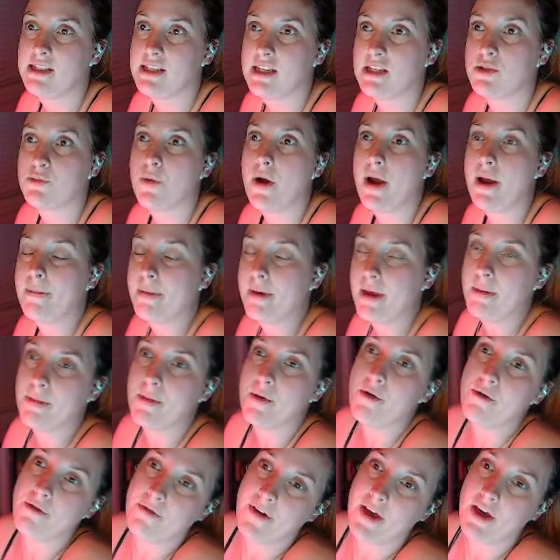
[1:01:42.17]
is why
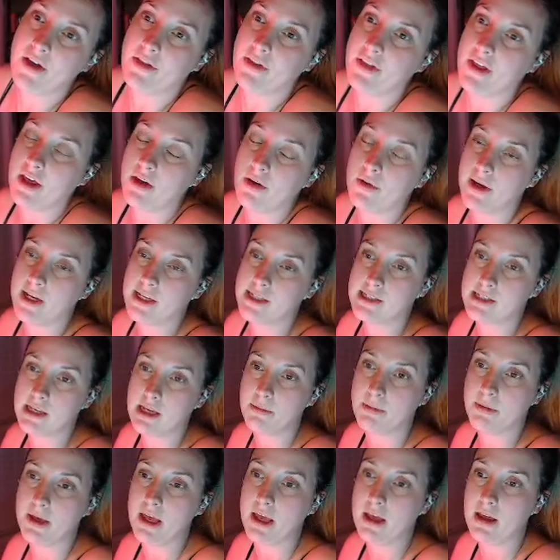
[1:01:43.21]
people fail the
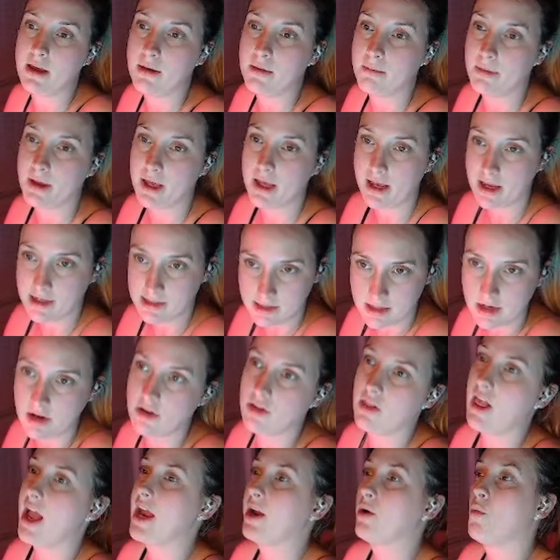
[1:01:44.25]
OSCP, because they're
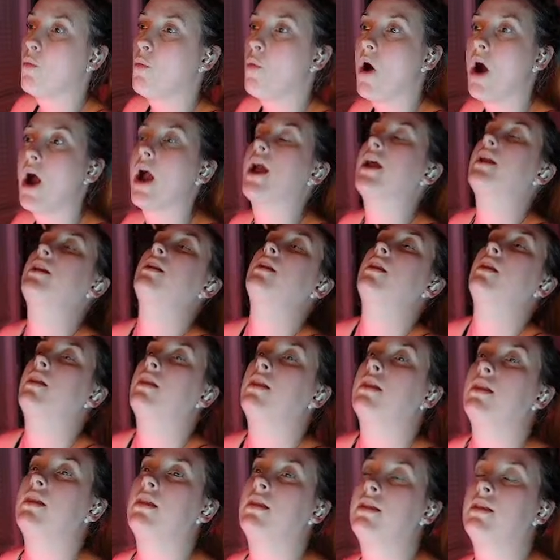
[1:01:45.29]
like, what?
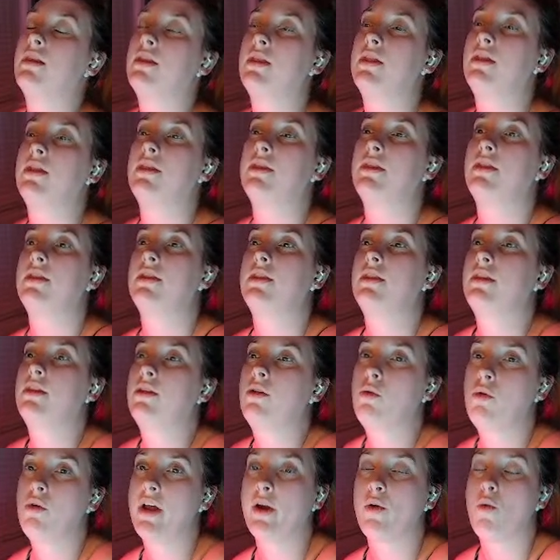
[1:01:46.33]

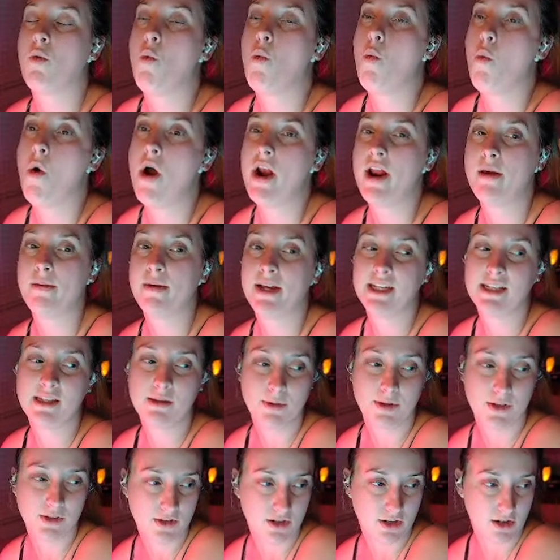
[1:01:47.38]
Like, what am I
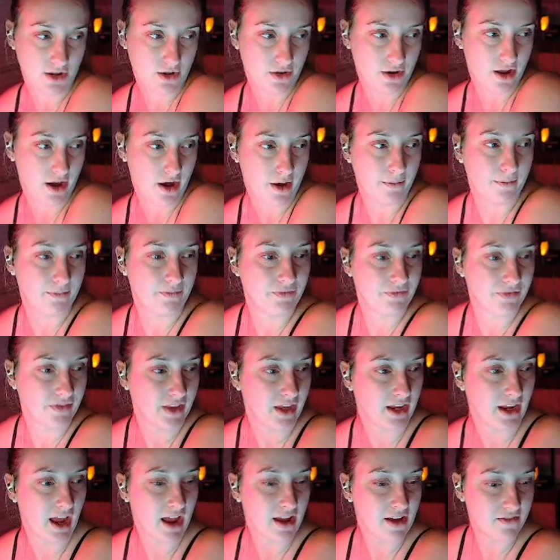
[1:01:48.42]
supposed to do now?
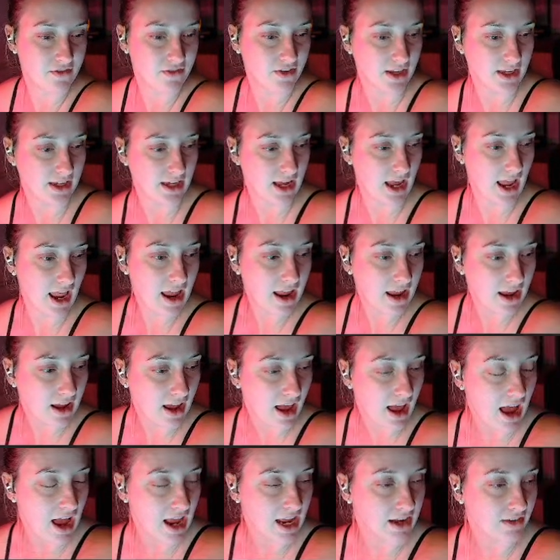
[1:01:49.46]
Like, I
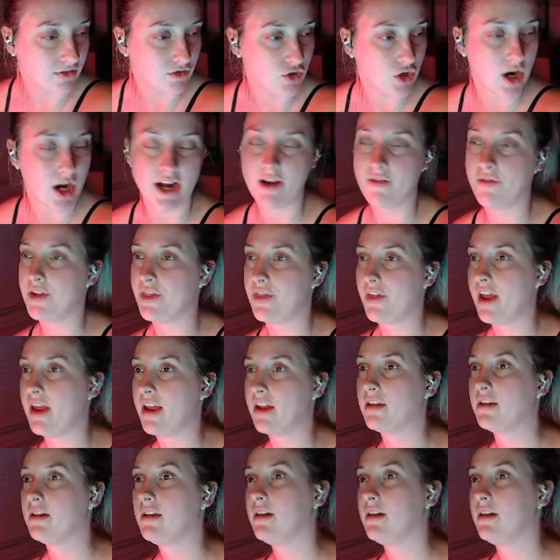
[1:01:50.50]
have tried everything,